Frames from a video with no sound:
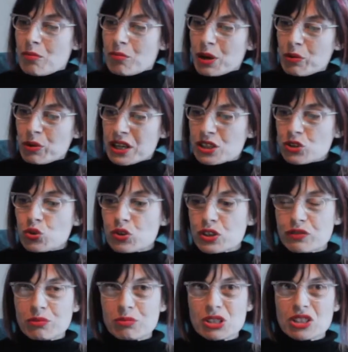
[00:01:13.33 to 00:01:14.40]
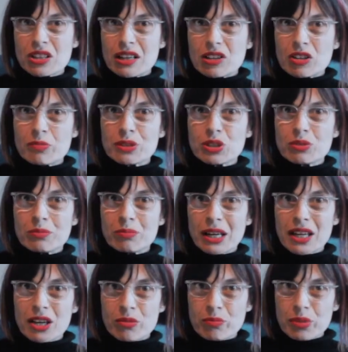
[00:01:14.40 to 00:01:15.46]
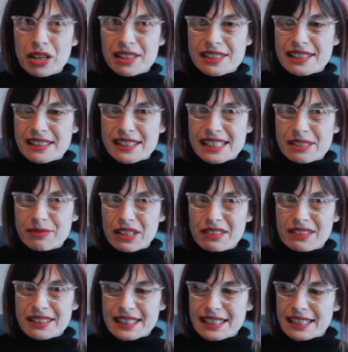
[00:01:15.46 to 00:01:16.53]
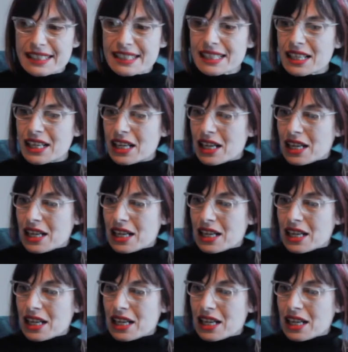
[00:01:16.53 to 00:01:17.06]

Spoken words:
My work draws from a dialogue between my own personal experiences,